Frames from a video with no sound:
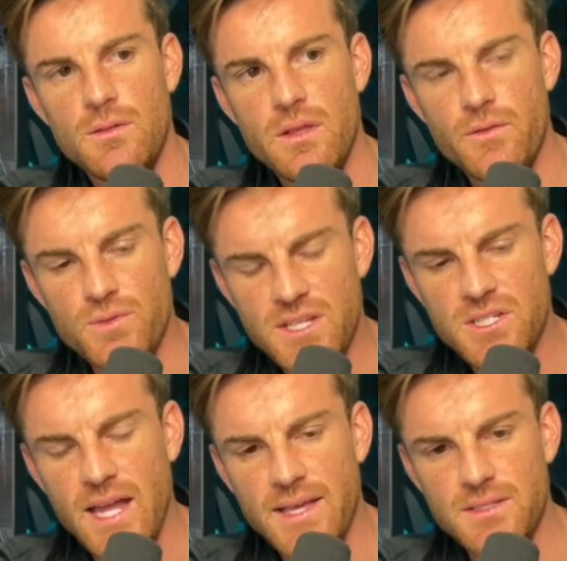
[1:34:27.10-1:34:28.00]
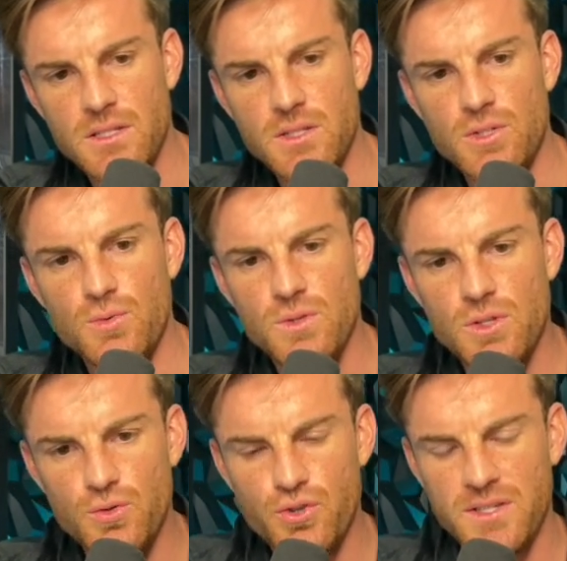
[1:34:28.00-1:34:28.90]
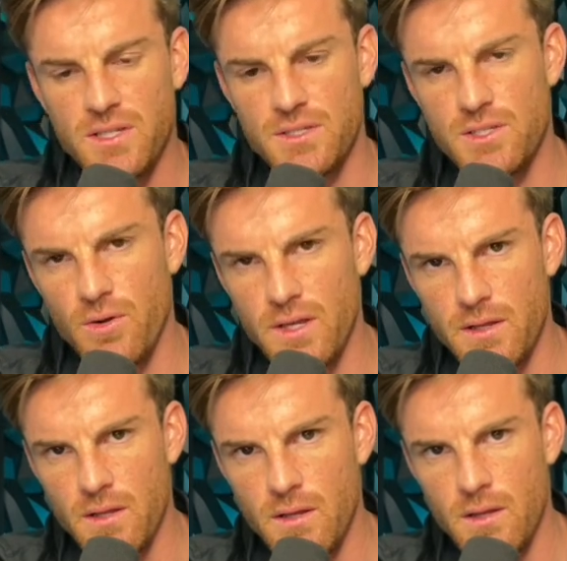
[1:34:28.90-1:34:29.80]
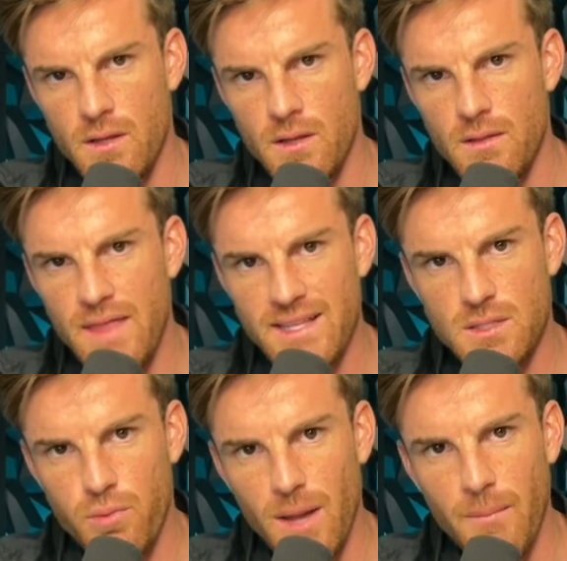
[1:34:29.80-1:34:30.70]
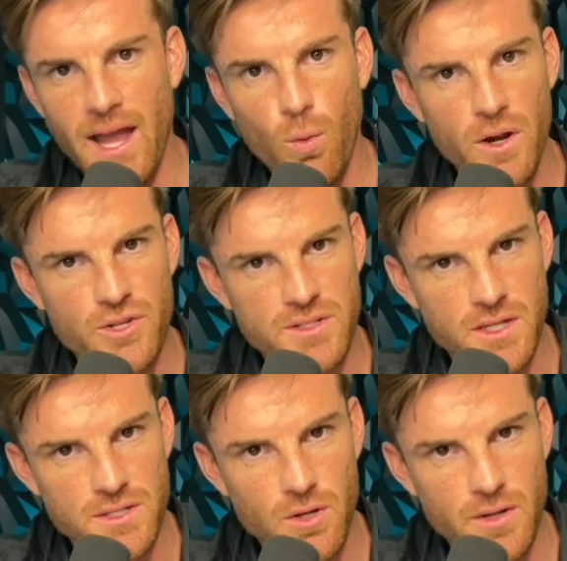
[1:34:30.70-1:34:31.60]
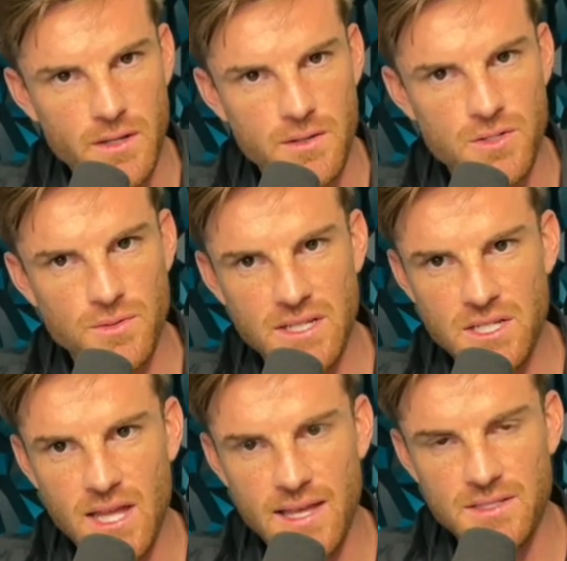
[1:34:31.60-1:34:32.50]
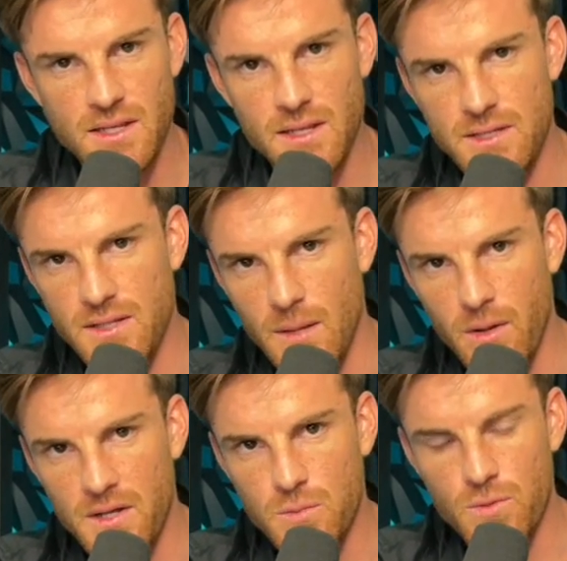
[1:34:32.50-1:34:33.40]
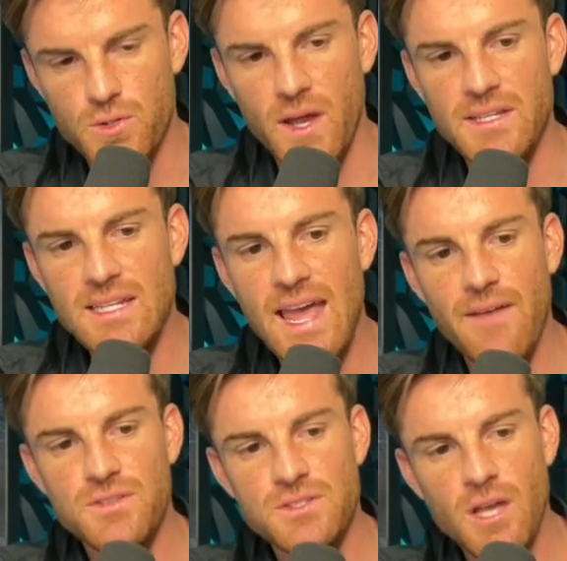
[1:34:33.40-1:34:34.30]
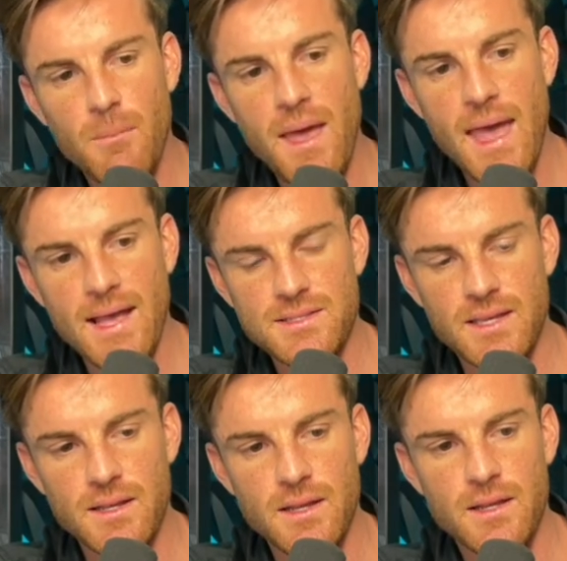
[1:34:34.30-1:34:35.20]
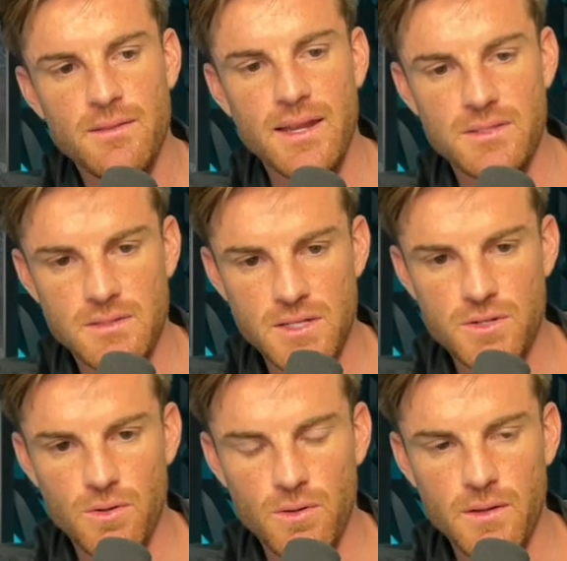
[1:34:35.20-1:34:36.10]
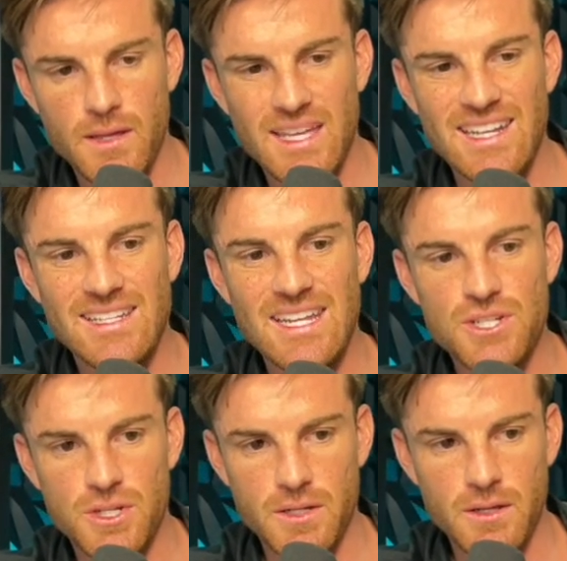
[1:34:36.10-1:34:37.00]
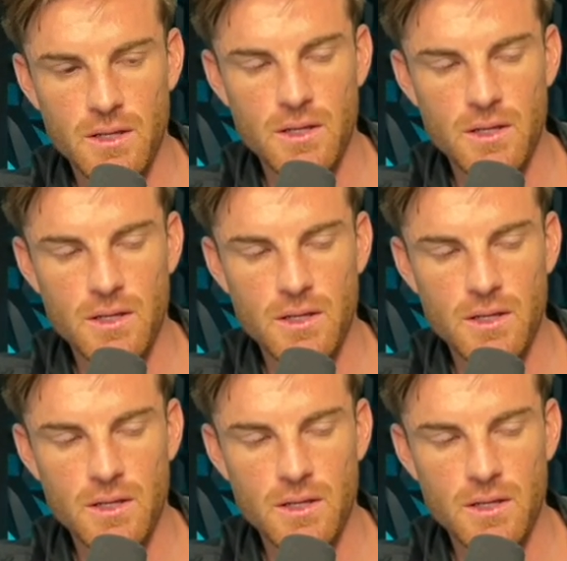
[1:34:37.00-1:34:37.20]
if you digitize it, you you trust a custodian. That's the problem. I don't want to trust a custodian. So digitizing it is not possible. So I need to have some asset that is digital in addition